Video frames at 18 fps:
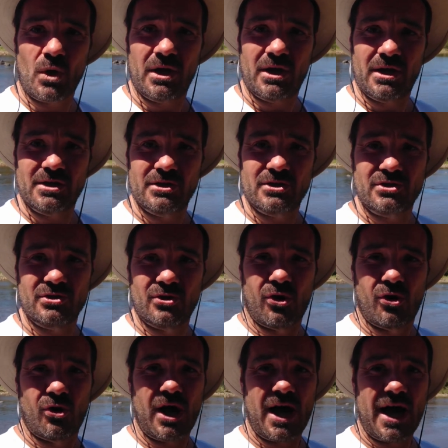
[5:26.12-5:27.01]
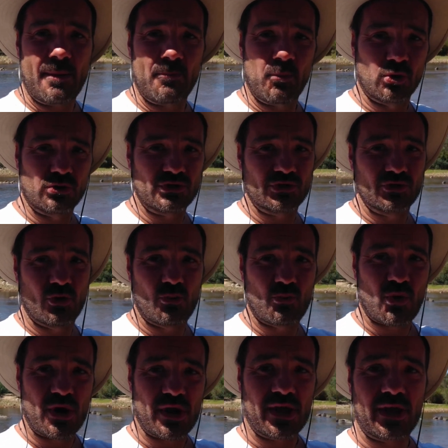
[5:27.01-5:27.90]
So I'm also
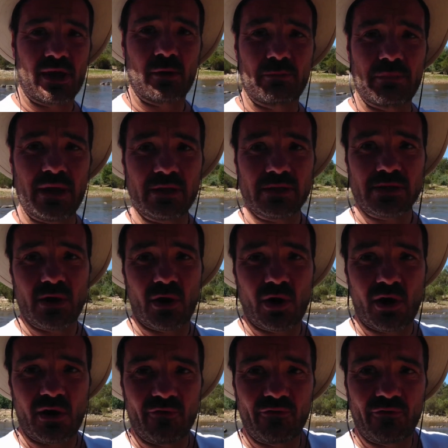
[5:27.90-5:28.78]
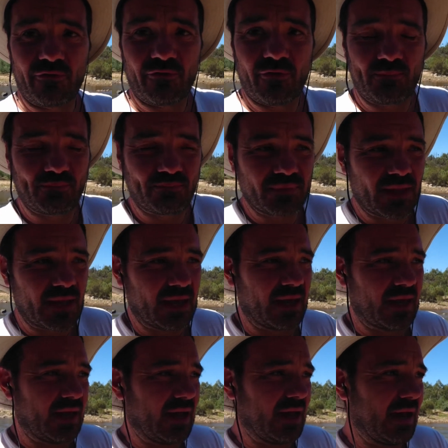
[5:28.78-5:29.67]
bringing a bit of
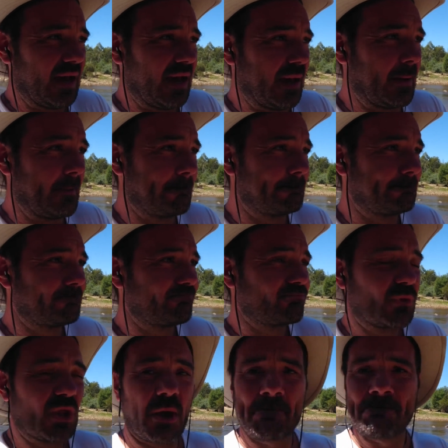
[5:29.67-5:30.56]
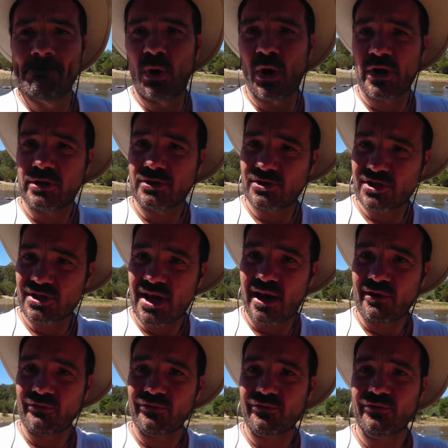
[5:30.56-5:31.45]
modern
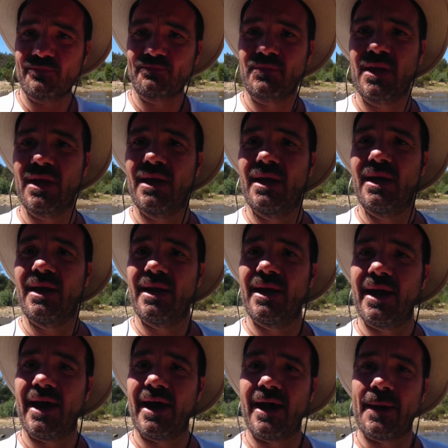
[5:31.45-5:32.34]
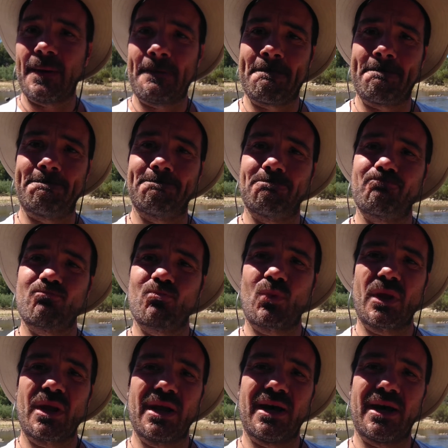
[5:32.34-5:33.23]
stuff. I'm
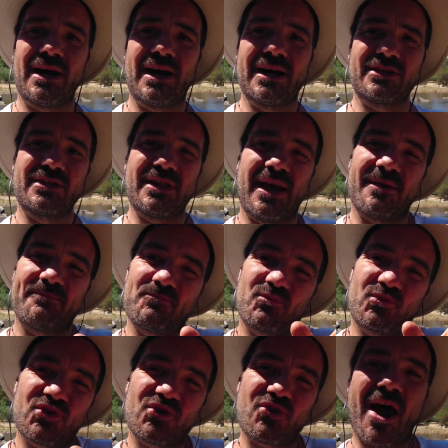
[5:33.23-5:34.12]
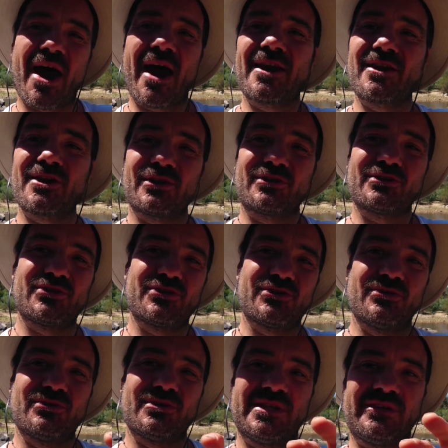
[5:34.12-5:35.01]
trying not
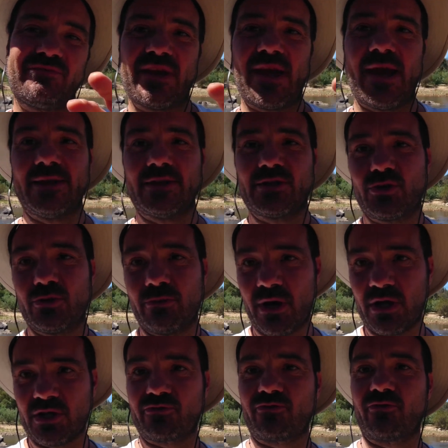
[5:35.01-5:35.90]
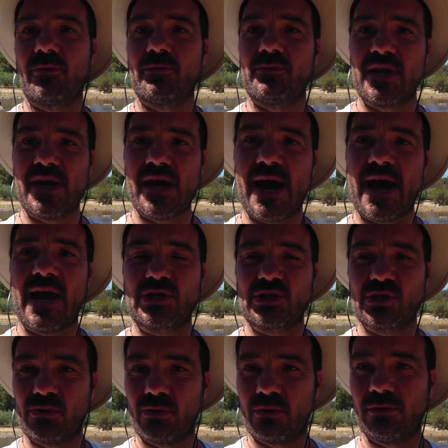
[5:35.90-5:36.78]
to deviate too much from the
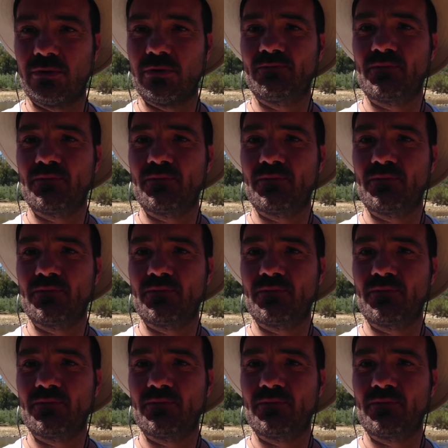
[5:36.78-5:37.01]
actual